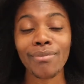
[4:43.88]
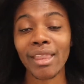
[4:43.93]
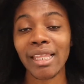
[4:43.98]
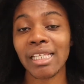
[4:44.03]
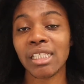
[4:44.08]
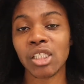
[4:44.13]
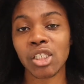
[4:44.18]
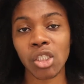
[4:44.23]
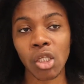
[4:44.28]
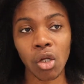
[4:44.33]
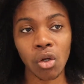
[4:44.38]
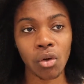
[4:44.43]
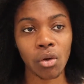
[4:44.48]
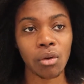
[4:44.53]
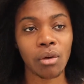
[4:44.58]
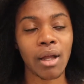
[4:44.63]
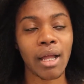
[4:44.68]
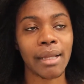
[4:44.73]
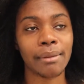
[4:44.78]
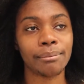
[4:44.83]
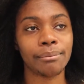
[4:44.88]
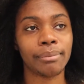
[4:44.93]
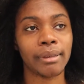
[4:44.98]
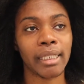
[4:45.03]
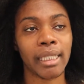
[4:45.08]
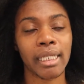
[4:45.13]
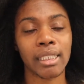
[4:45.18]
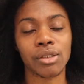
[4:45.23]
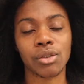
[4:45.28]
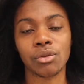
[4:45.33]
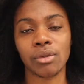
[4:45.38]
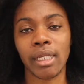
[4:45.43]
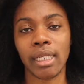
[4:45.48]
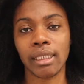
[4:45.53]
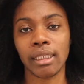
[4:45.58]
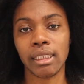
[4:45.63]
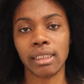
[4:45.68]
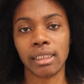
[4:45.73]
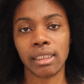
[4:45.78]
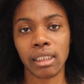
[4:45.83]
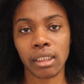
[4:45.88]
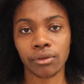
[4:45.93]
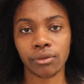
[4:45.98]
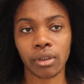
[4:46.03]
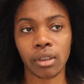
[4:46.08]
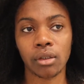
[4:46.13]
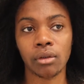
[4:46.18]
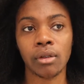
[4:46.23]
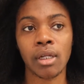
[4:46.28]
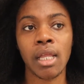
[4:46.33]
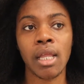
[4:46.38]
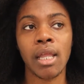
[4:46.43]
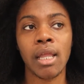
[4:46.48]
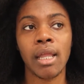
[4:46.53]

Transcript: So I'm planning to get the 0,